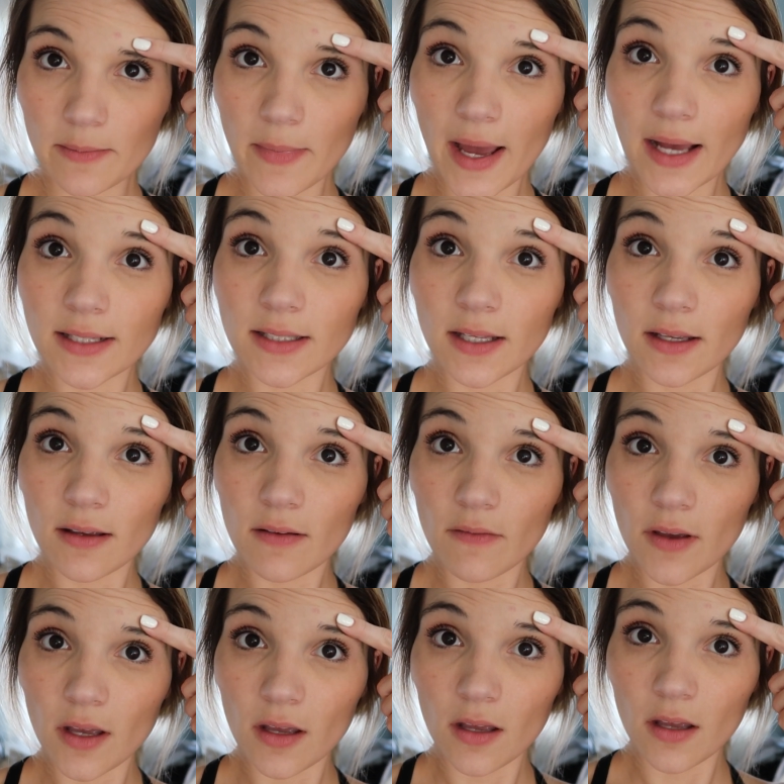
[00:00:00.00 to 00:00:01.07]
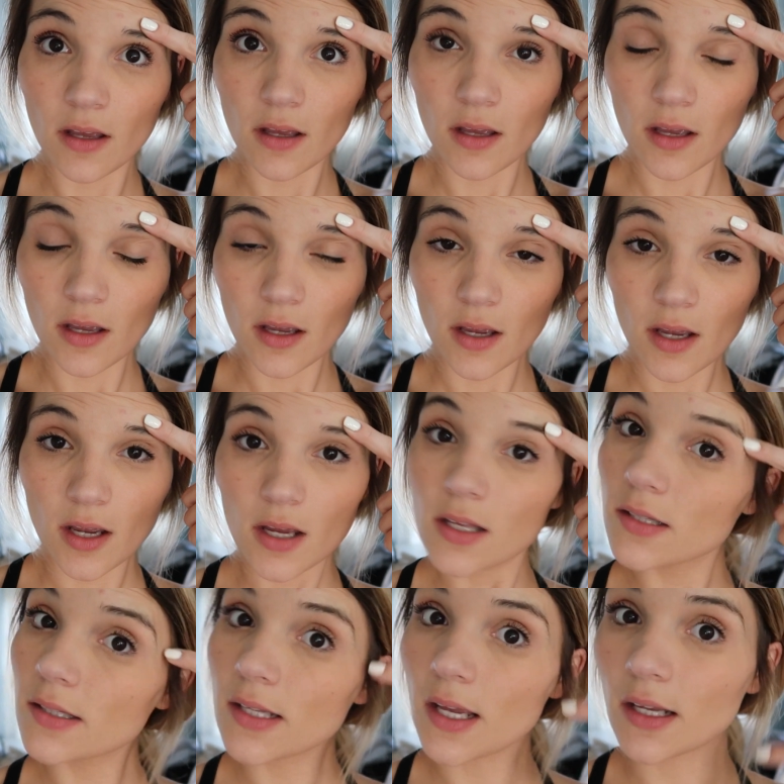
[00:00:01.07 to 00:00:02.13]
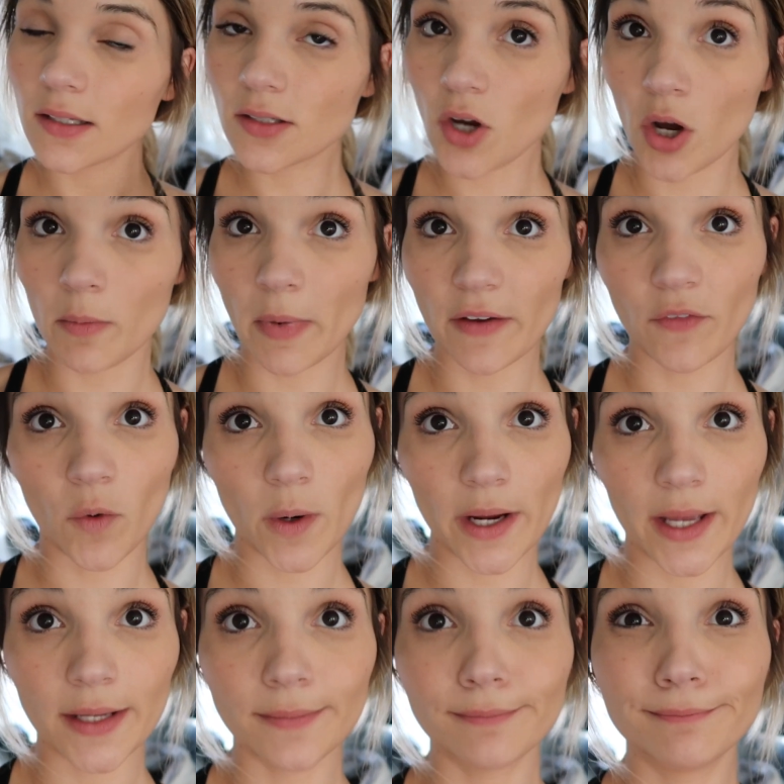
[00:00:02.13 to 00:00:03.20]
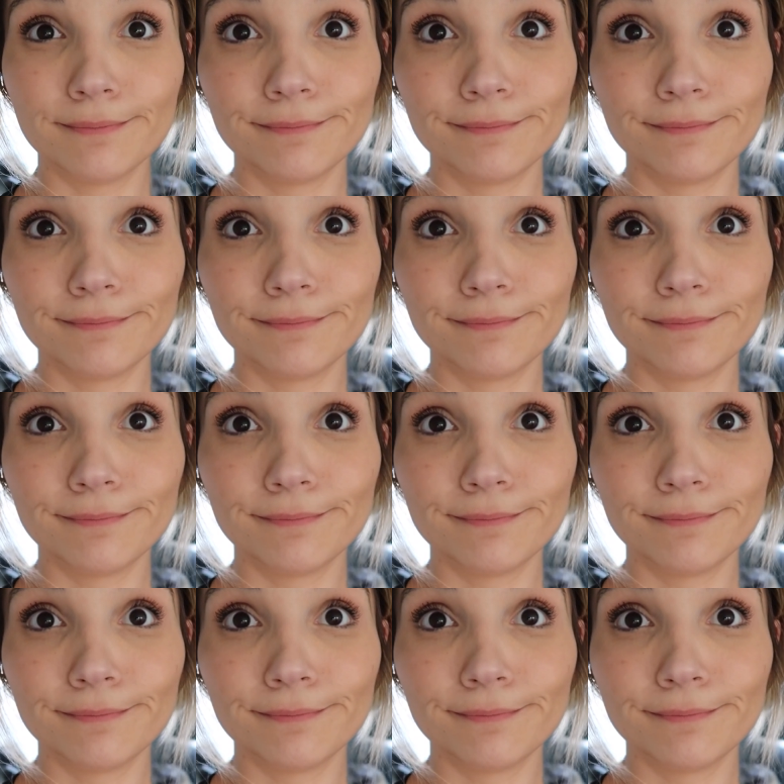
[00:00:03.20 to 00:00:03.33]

massive zit on my forehead.